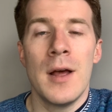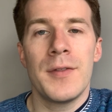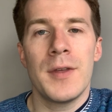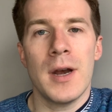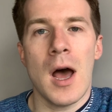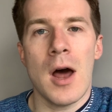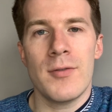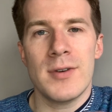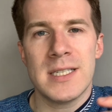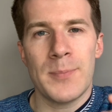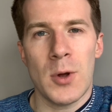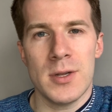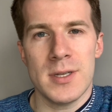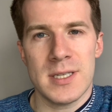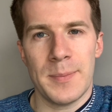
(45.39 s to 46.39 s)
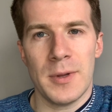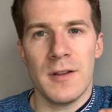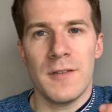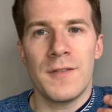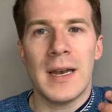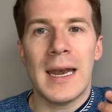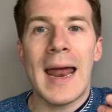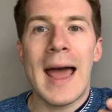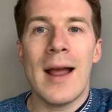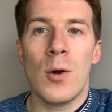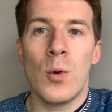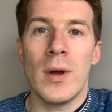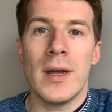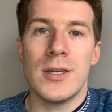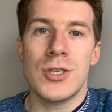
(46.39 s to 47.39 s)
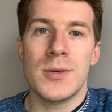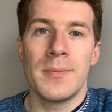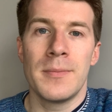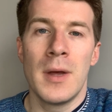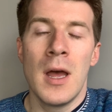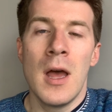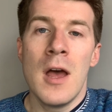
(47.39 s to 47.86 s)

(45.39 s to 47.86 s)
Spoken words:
that are responsible for language.